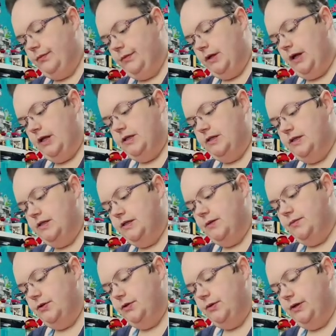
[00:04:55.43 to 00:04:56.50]
And since
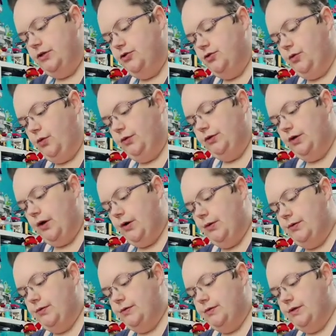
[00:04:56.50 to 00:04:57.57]
I'm doing jewel
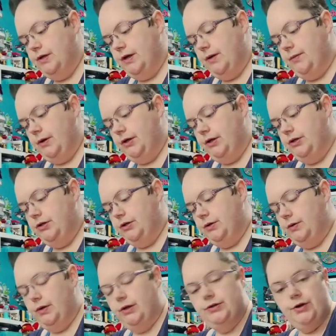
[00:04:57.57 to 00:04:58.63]
tones, I'm going to
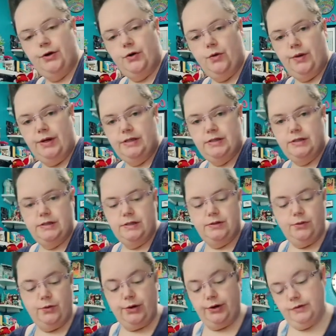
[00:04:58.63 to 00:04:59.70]
do a turquoise
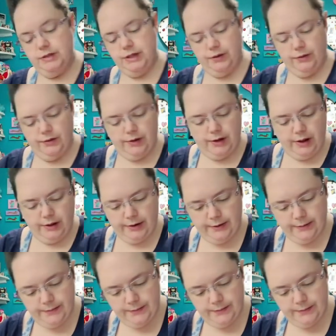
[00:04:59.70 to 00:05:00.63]
or a teal color.